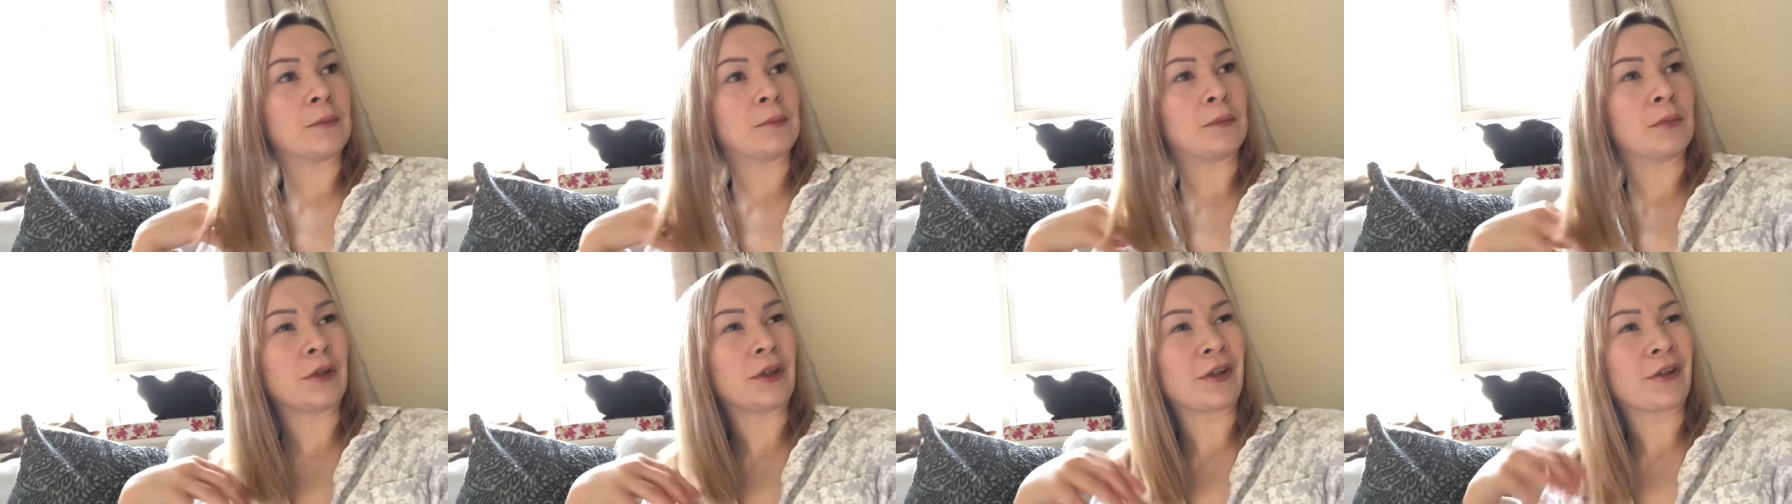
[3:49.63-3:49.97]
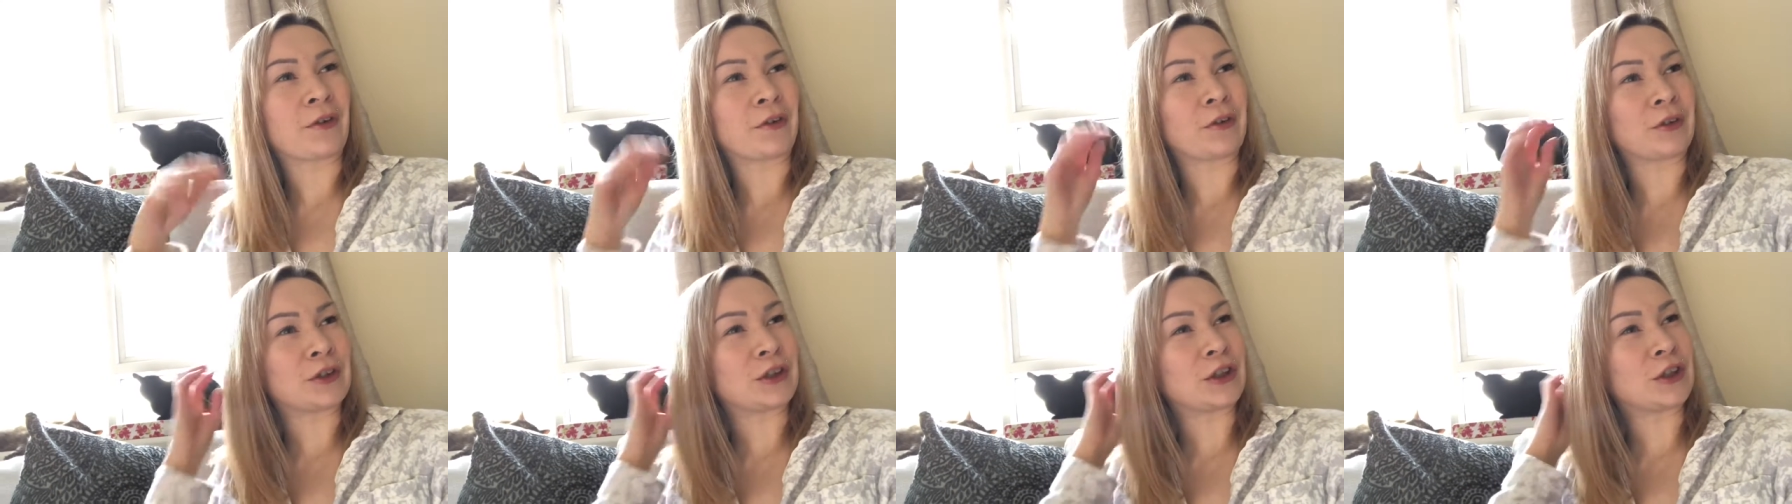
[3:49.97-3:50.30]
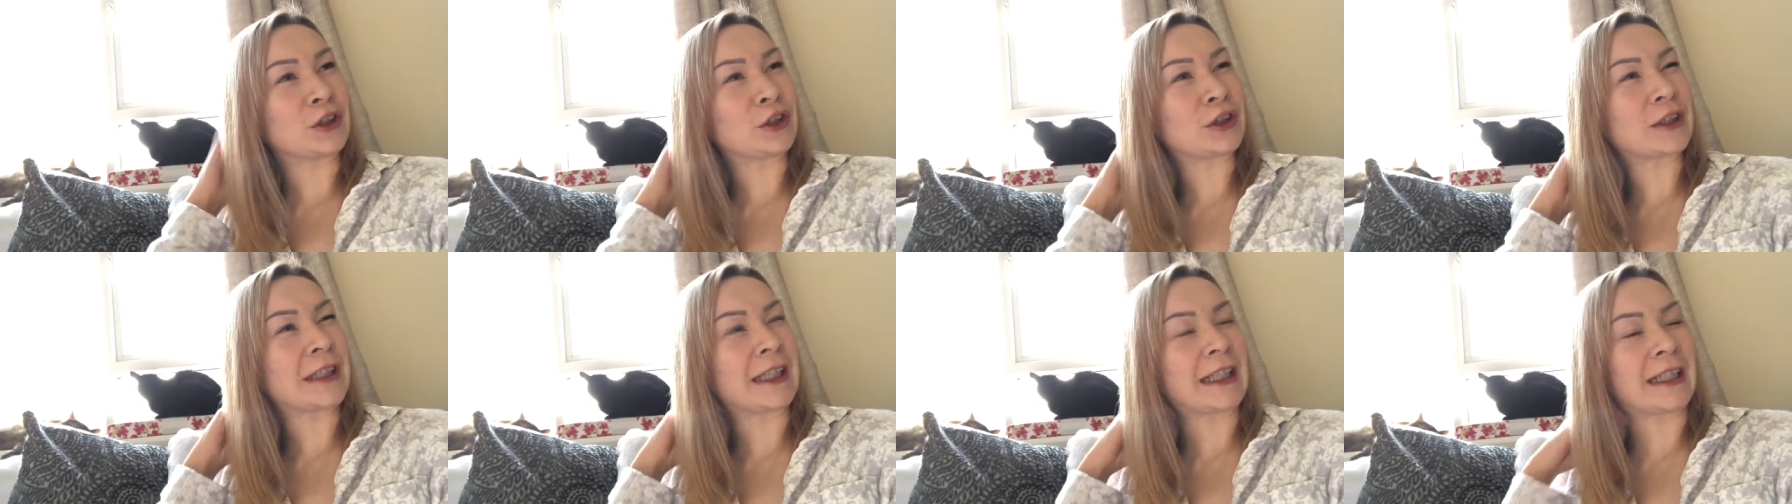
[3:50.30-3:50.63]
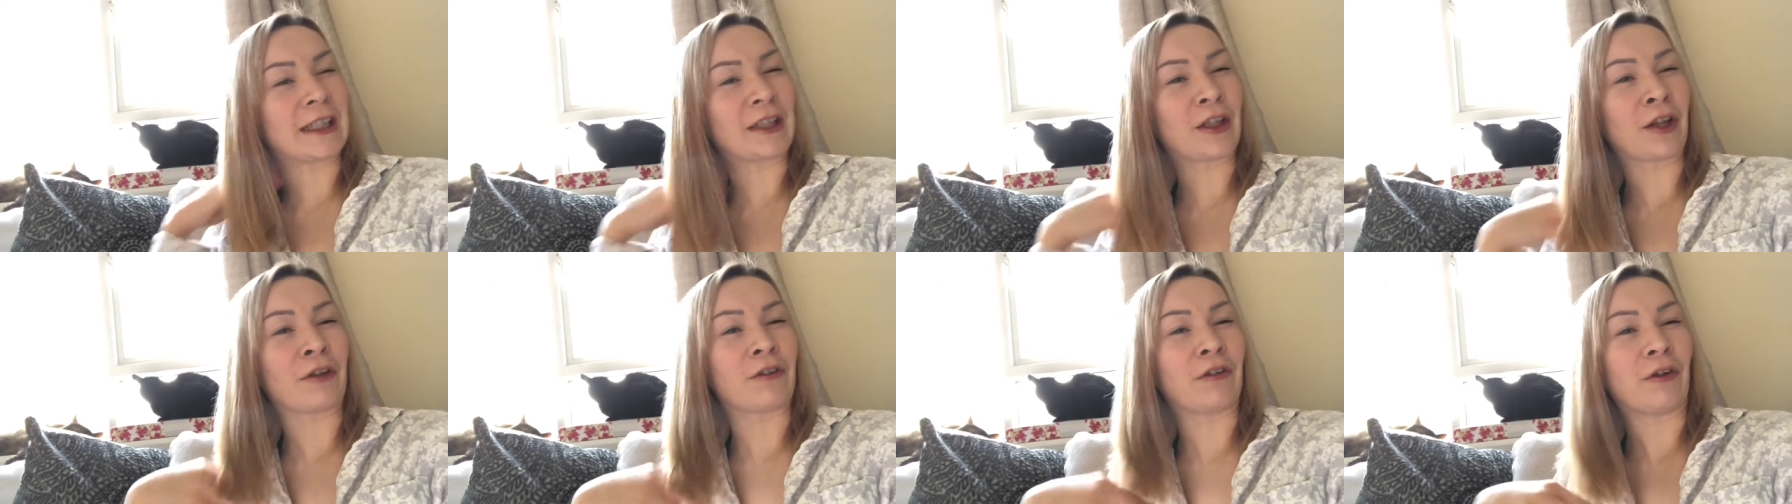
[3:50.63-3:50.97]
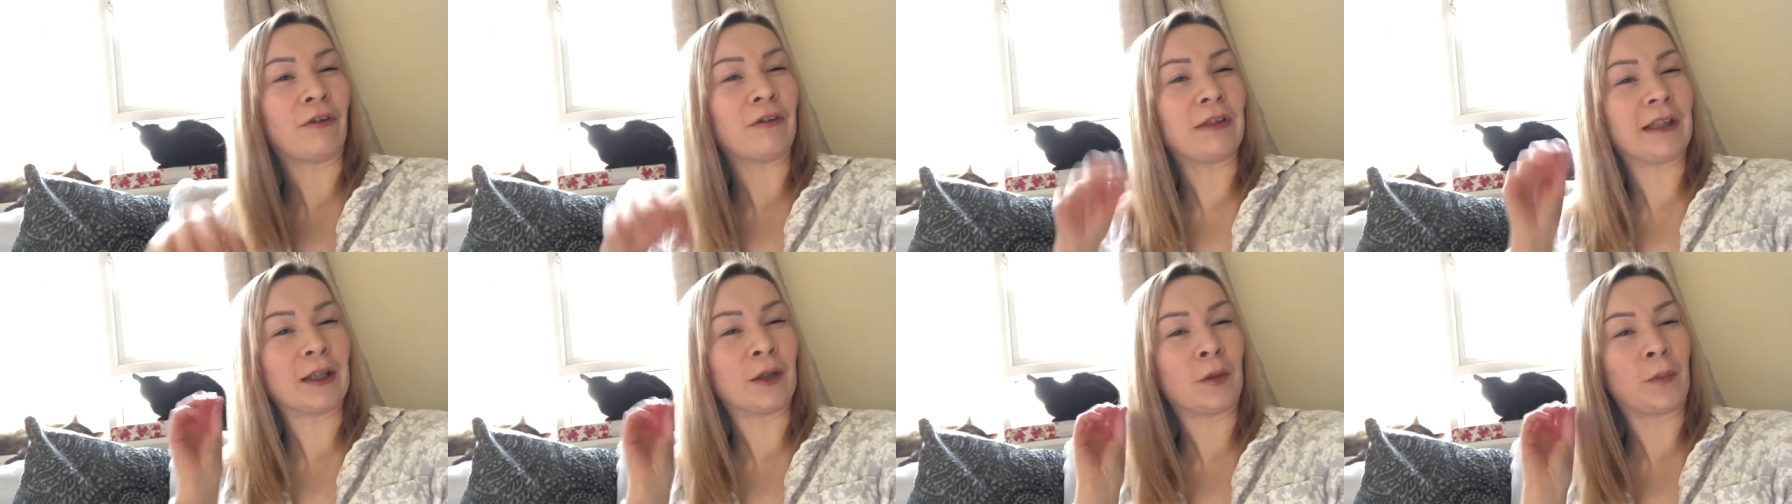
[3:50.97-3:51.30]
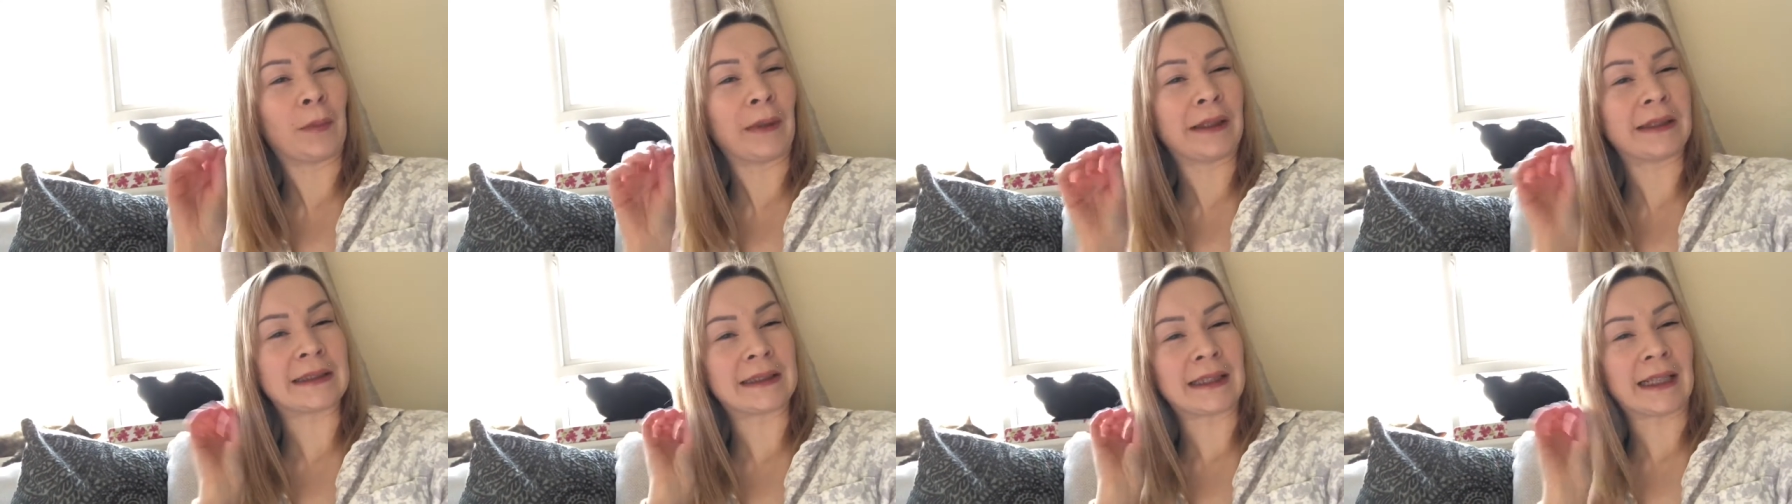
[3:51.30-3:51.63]
But I thought I'd just like throw a little
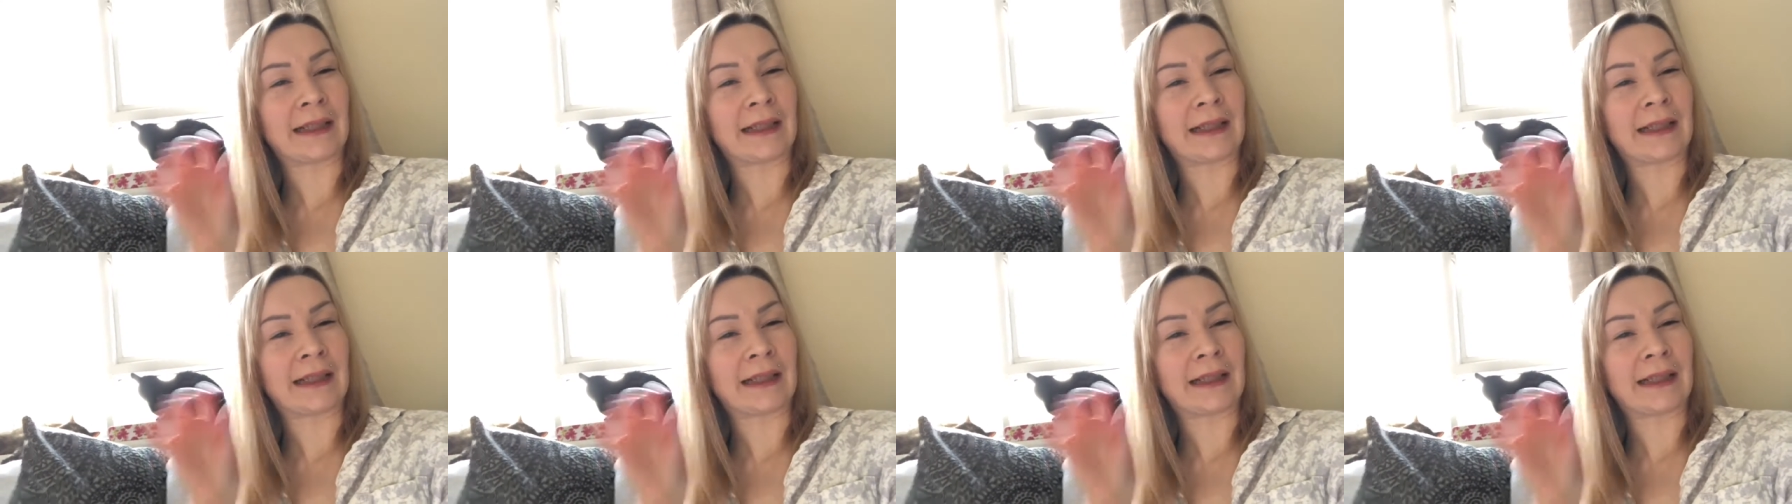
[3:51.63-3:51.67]
bit